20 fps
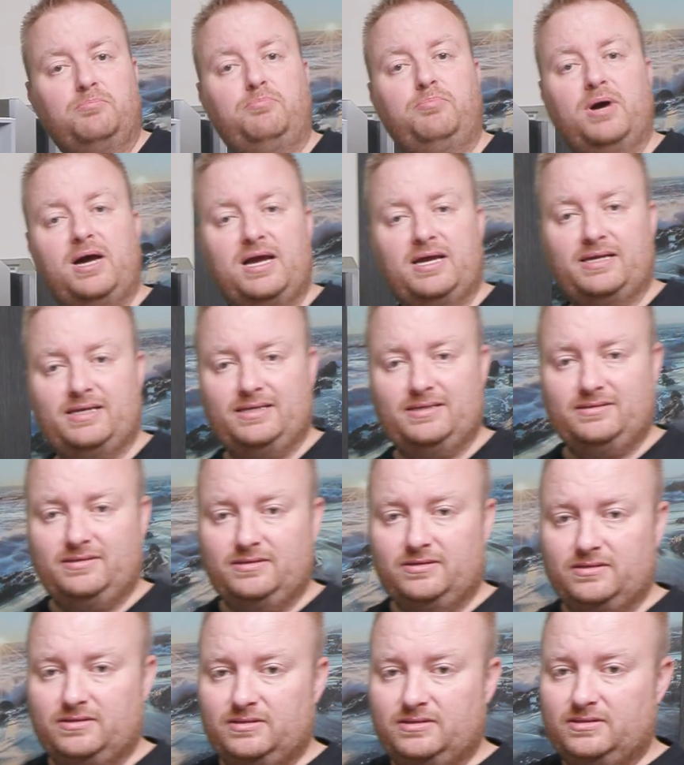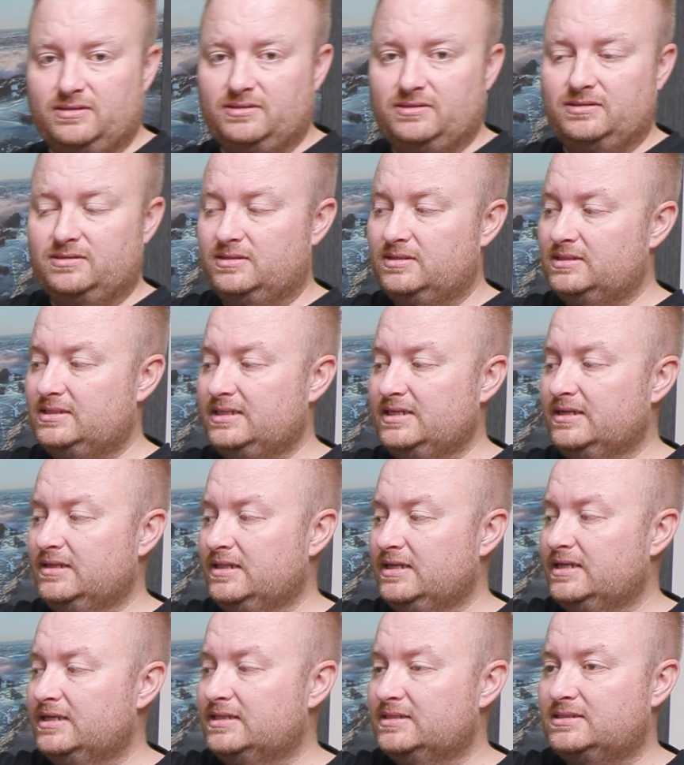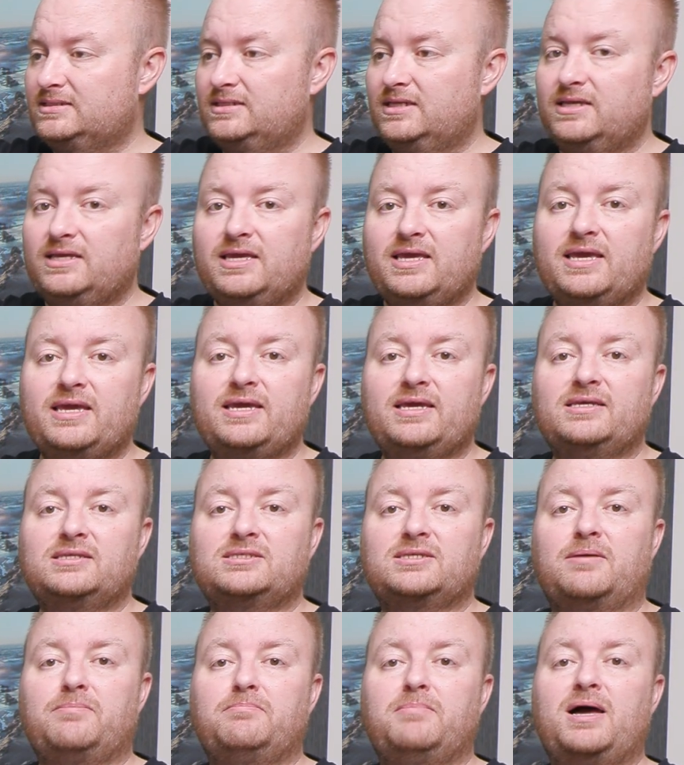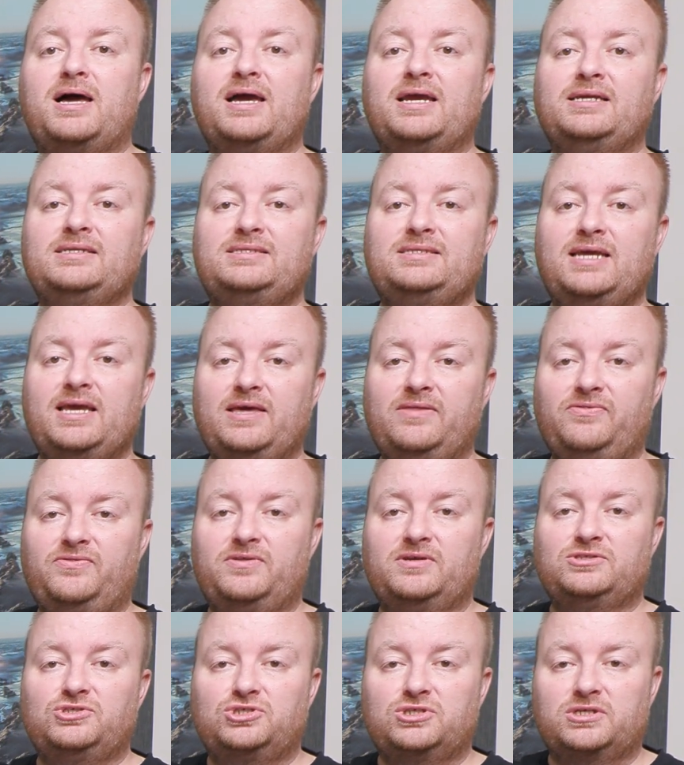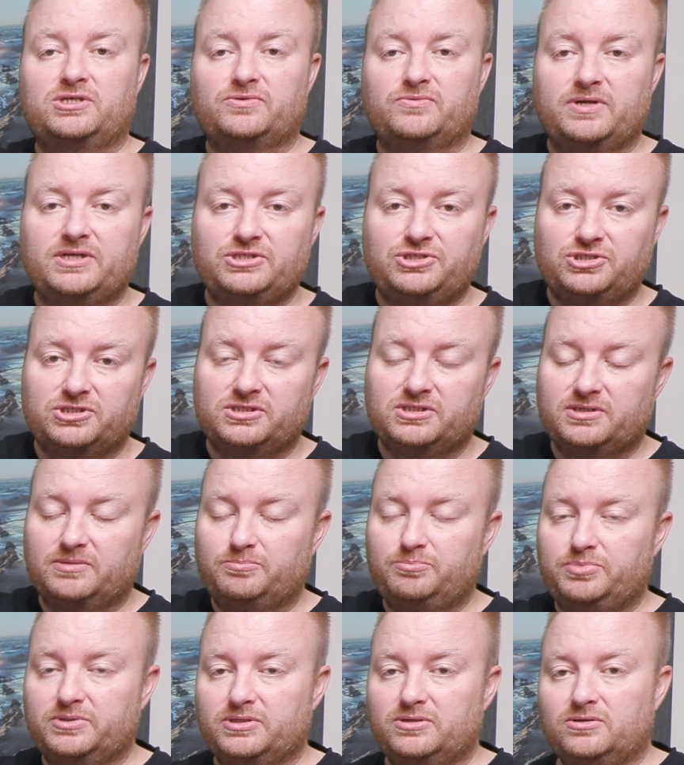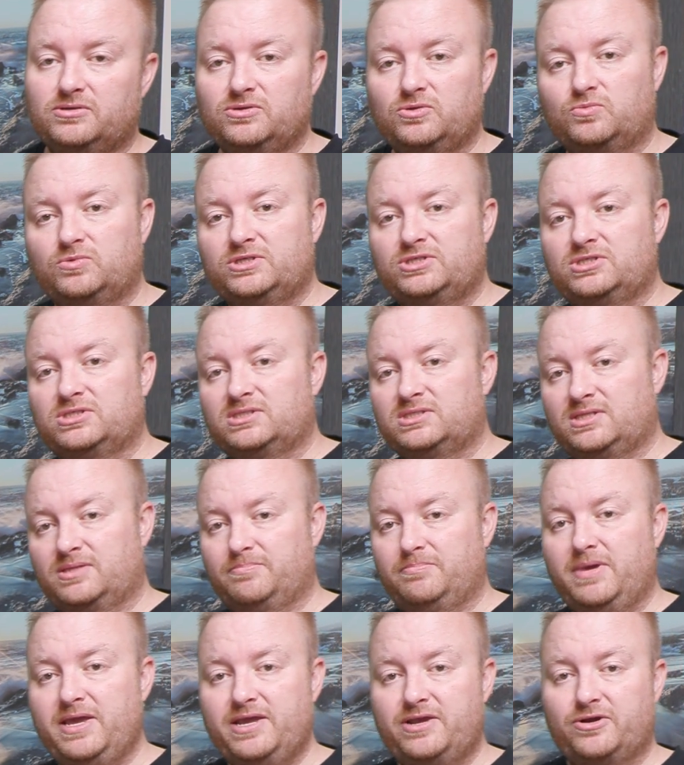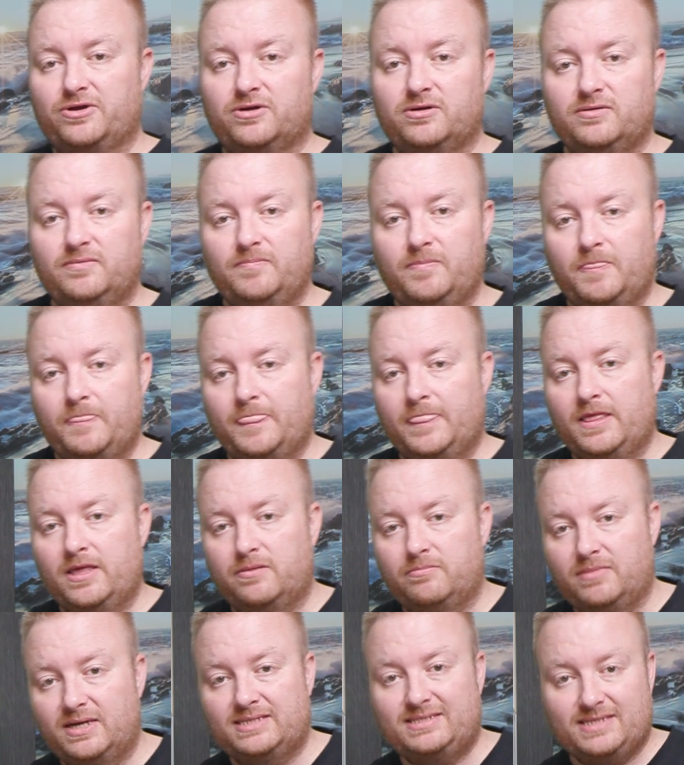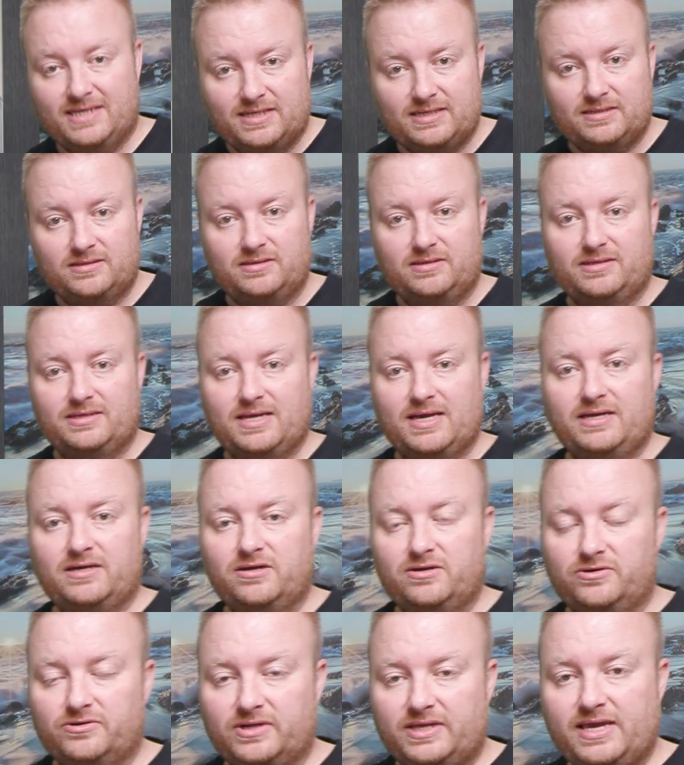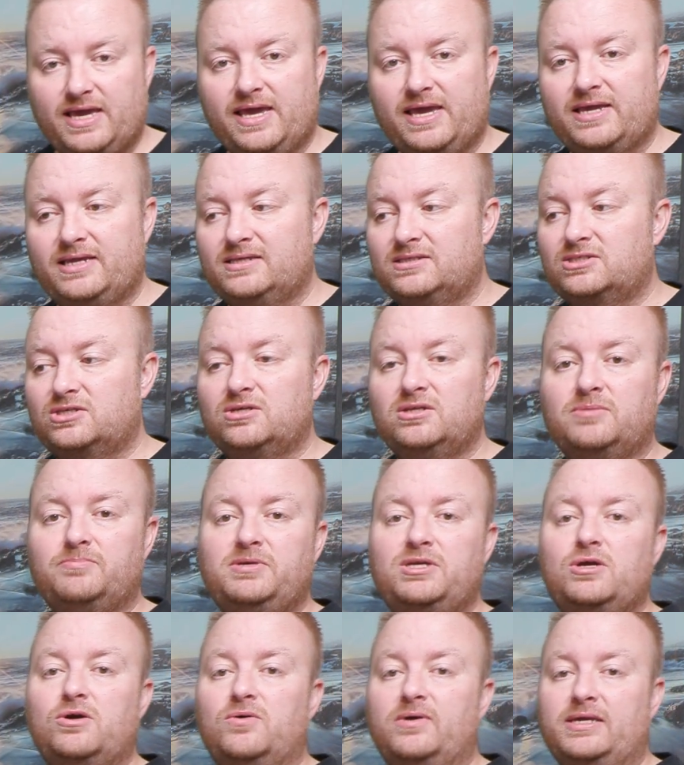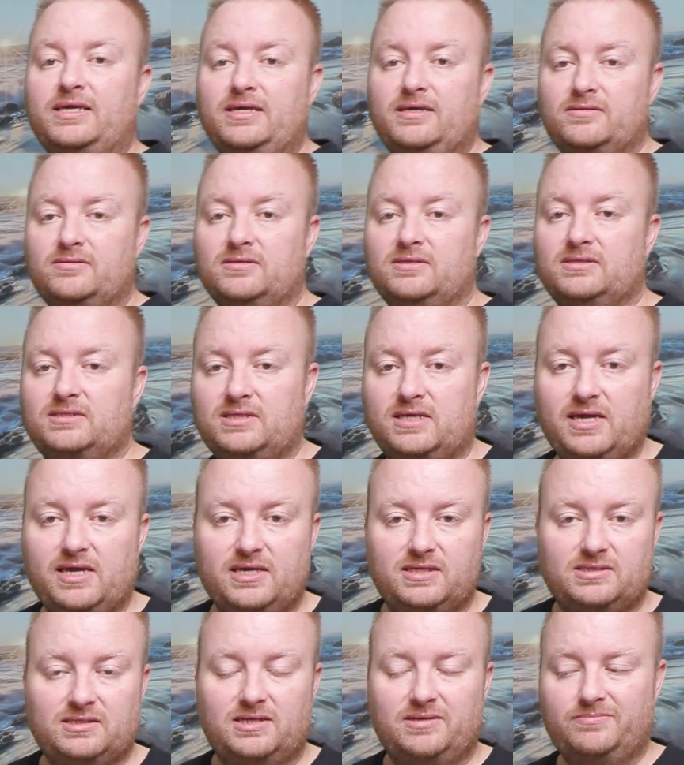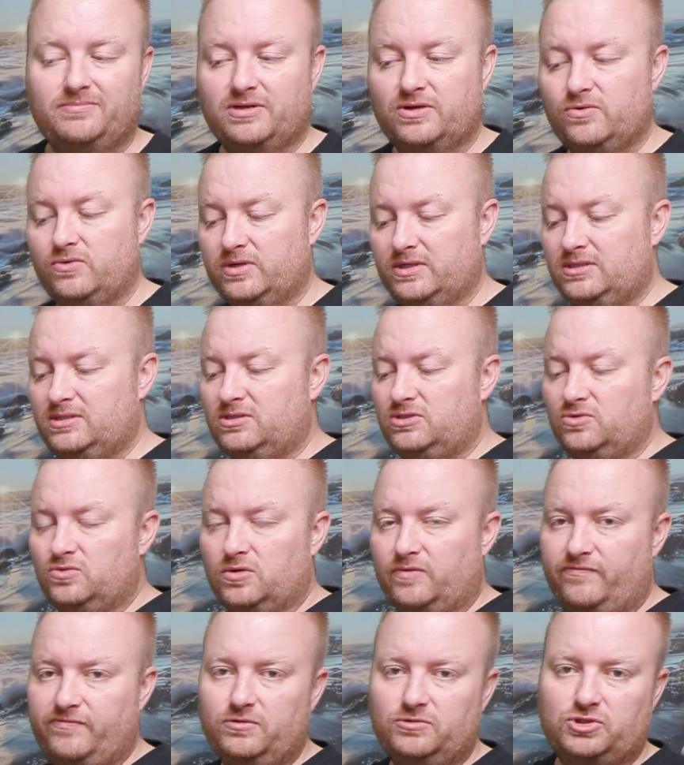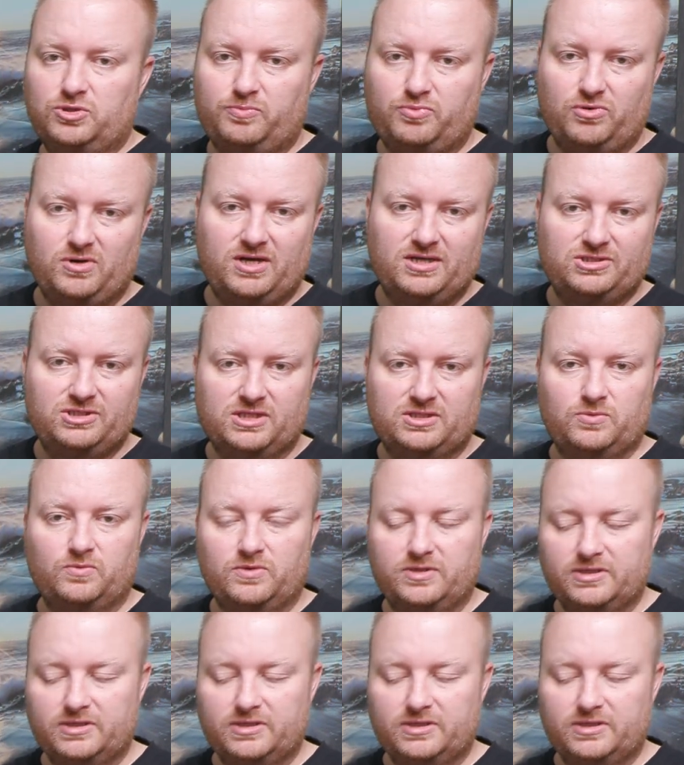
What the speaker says: But the deal is my 10th generation build, which is the Maker, my 10900K, is going to be going in this case. And I'm going to do a future project